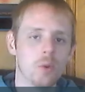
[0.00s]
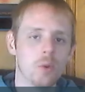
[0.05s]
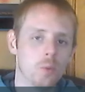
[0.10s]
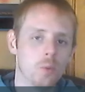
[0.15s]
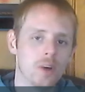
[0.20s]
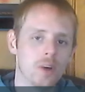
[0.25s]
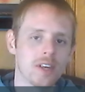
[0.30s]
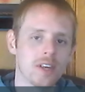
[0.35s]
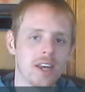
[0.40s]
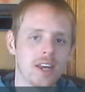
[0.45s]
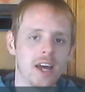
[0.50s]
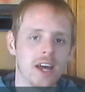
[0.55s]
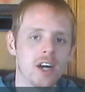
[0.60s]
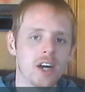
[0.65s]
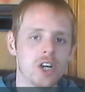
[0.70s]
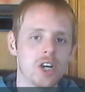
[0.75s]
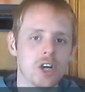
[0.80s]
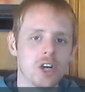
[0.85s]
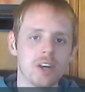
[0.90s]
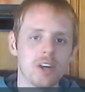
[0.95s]
wasn't
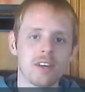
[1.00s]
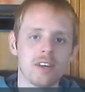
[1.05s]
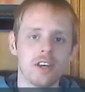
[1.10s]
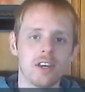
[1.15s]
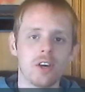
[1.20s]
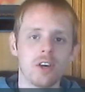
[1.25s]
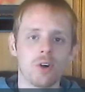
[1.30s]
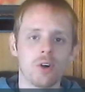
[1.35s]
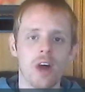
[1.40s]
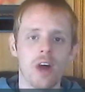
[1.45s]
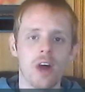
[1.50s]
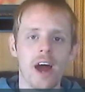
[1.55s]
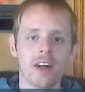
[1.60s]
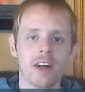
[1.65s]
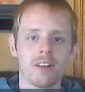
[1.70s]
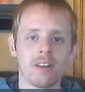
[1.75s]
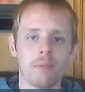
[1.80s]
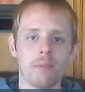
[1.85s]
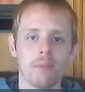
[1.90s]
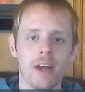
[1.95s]
adjusted or
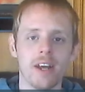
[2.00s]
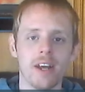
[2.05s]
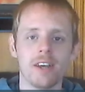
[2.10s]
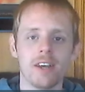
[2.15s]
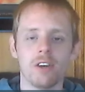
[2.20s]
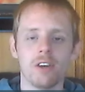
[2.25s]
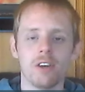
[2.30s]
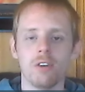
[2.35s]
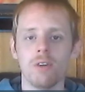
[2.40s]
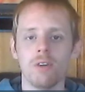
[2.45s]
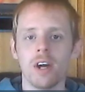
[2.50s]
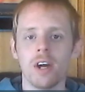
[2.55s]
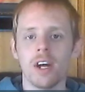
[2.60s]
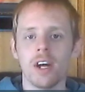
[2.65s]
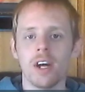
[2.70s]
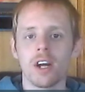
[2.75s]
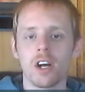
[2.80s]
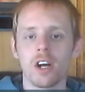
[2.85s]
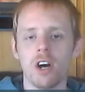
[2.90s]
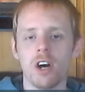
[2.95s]
acclimated to
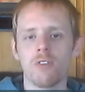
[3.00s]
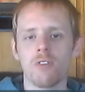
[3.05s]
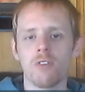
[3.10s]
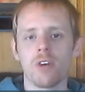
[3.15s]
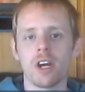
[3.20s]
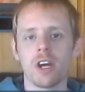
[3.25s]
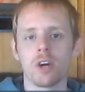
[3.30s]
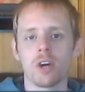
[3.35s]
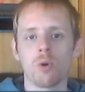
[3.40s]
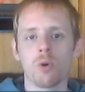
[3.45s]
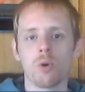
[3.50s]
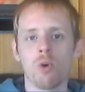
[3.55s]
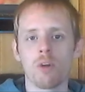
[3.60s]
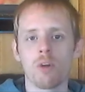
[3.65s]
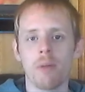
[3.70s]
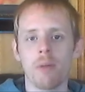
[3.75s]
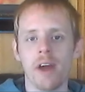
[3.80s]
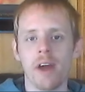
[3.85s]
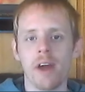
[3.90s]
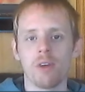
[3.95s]
covering a
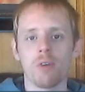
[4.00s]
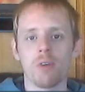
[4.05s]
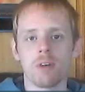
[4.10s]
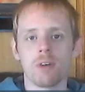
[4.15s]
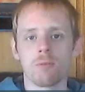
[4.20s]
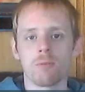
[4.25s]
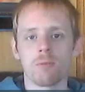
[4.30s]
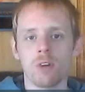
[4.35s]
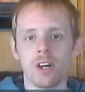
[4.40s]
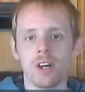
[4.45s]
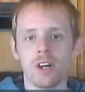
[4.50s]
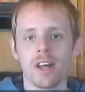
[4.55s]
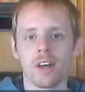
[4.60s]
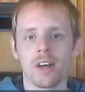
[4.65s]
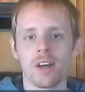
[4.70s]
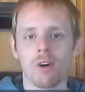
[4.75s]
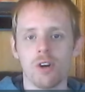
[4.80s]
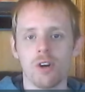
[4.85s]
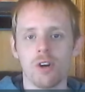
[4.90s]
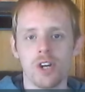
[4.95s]
quarterback who can run like
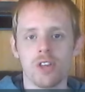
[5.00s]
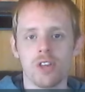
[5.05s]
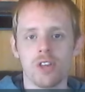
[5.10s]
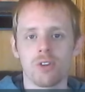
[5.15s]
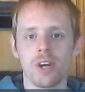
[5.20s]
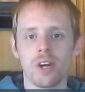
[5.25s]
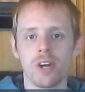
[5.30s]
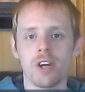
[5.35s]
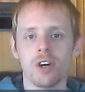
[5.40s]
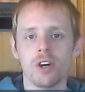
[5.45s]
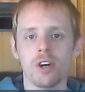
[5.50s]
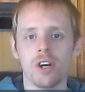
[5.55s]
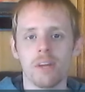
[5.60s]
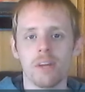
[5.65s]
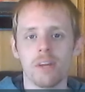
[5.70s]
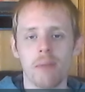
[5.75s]
RG3 could.